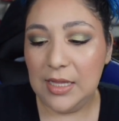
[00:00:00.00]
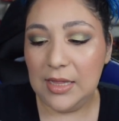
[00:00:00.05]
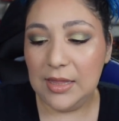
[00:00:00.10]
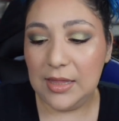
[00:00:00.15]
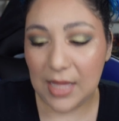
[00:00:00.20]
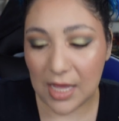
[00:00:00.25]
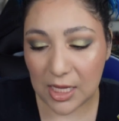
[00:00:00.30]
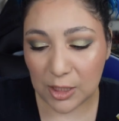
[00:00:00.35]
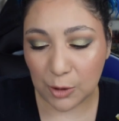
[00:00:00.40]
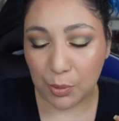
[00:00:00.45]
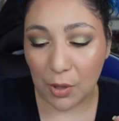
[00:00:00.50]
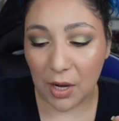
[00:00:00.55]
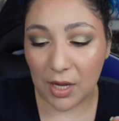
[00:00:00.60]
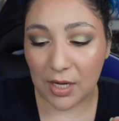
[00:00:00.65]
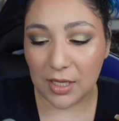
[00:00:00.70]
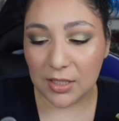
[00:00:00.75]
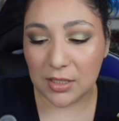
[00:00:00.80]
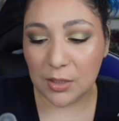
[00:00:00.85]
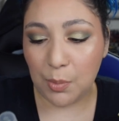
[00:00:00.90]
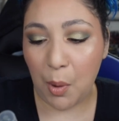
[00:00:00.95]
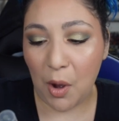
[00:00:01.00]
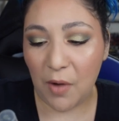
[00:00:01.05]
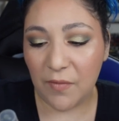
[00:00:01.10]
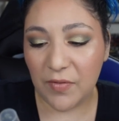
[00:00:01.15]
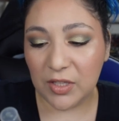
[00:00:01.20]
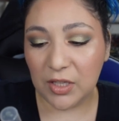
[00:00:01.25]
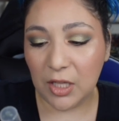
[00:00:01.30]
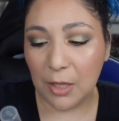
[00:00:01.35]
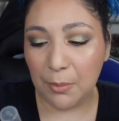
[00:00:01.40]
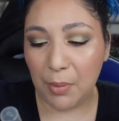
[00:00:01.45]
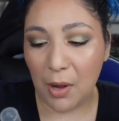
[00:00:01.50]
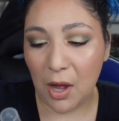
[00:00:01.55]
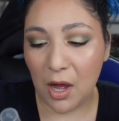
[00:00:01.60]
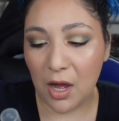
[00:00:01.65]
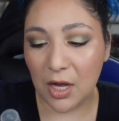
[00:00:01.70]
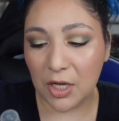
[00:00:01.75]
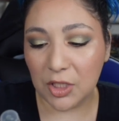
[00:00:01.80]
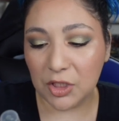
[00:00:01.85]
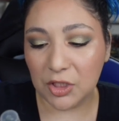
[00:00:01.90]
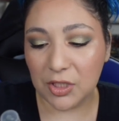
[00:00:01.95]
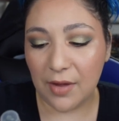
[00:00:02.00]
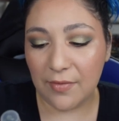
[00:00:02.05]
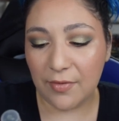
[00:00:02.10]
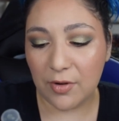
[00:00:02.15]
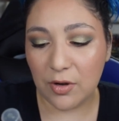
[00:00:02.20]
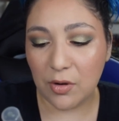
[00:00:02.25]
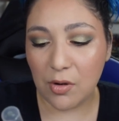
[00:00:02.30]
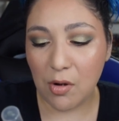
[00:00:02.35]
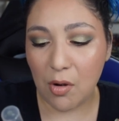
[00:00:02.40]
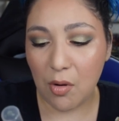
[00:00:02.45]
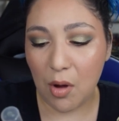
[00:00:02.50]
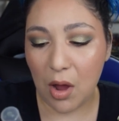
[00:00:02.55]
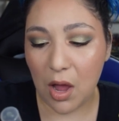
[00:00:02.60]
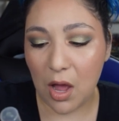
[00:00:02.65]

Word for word: Last product, Perfectly Posh Never Grow